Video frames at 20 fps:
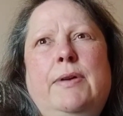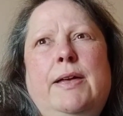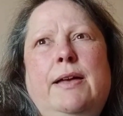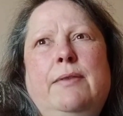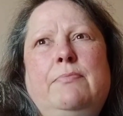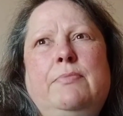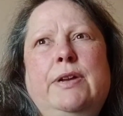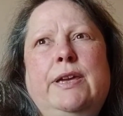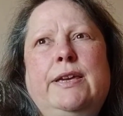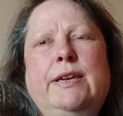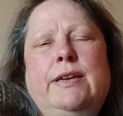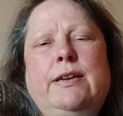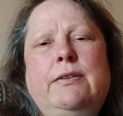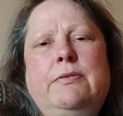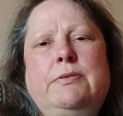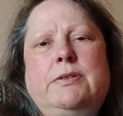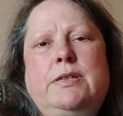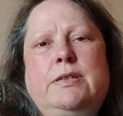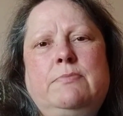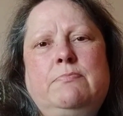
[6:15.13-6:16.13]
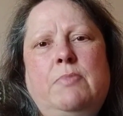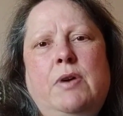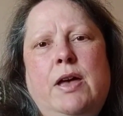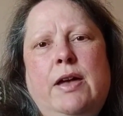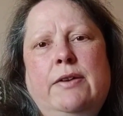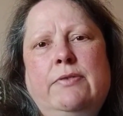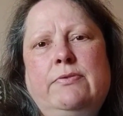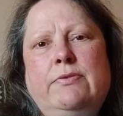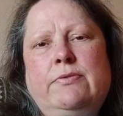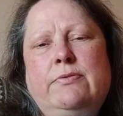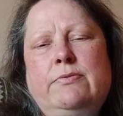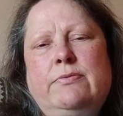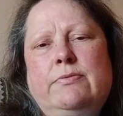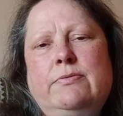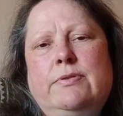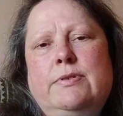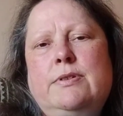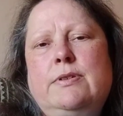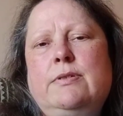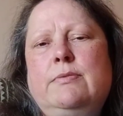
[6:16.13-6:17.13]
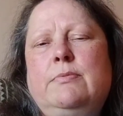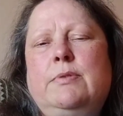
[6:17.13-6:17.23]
and we can go in spirals